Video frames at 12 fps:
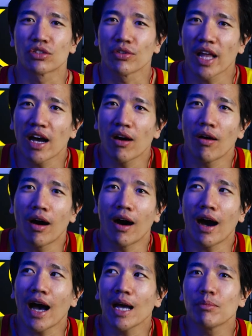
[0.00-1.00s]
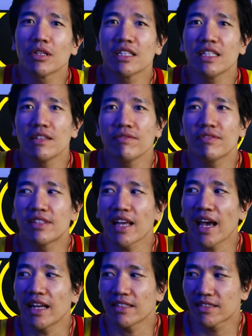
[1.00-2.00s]
So now I believe
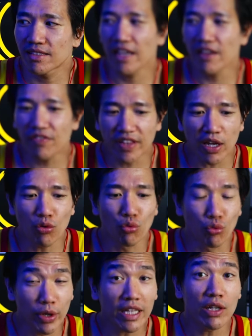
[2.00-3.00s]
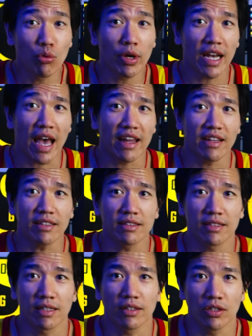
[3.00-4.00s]
that if they really win at
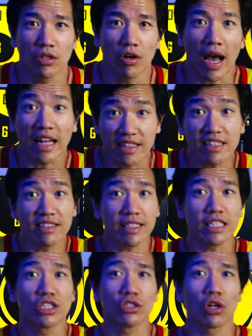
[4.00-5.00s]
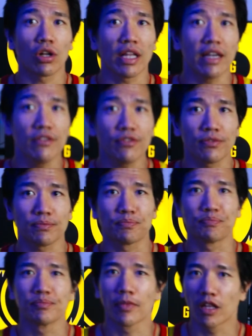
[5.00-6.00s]
it, you know, at this stage in their life,
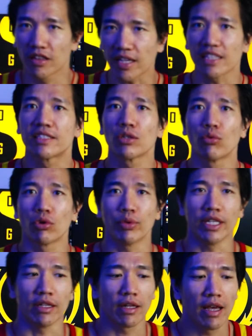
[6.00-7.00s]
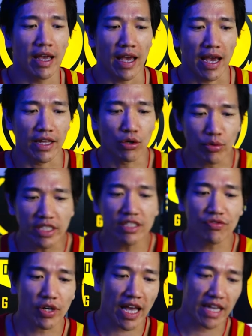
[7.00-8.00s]
Tyson would win. And the
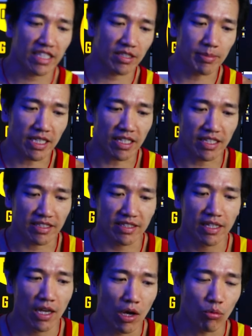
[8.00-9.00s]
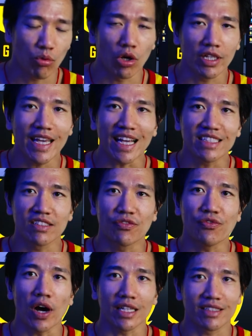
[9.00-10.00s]
reason for that is because, well, he
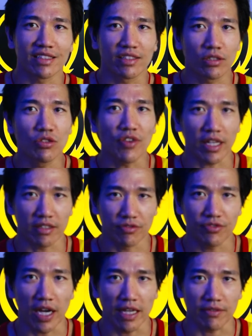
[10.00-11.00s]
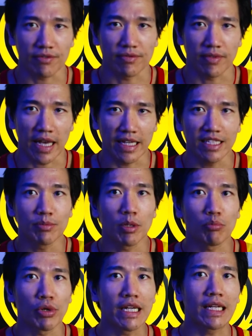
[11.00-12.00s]
hasn't fought since 2005. And he's
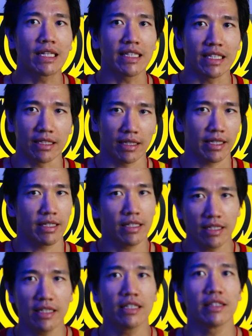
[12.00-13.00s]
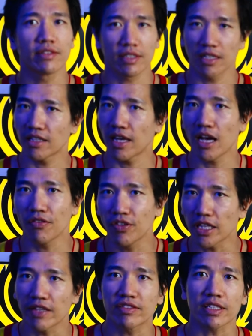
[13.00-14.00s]
been pretty clean. Like he lives a
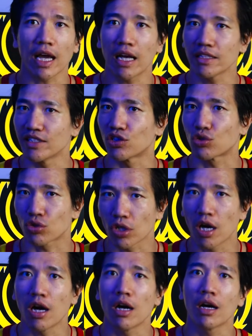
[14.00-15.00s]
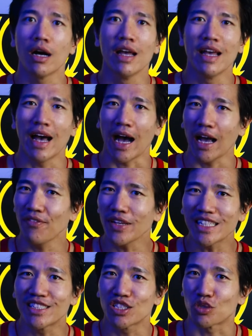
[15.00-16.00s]
healthy lifestyle, he's strong. I
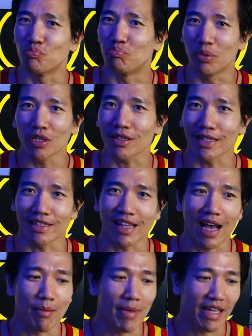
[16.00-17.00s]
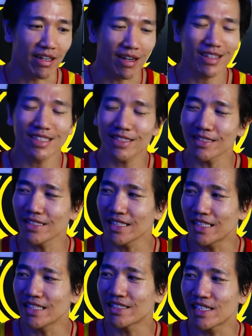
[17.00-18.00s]
think he's just built like that, man.
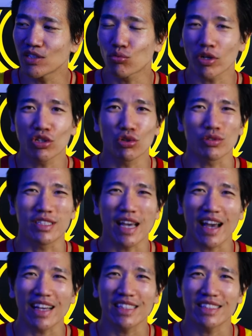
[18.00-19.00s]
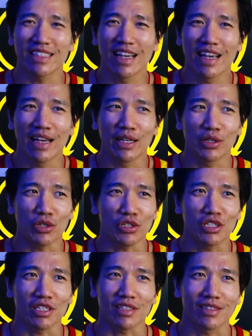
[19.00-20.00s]
Honestly, he's one of those guys,
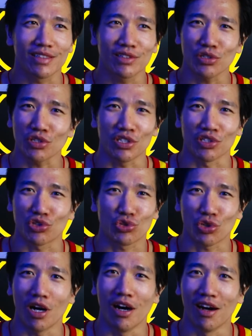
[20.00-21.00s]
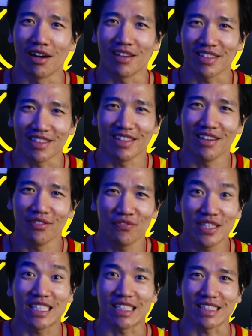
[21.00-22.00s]
they're just strong, you know,
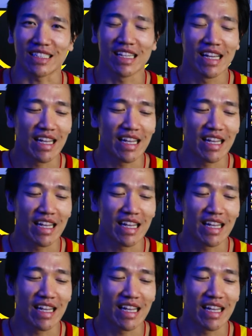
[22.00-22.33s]
physically.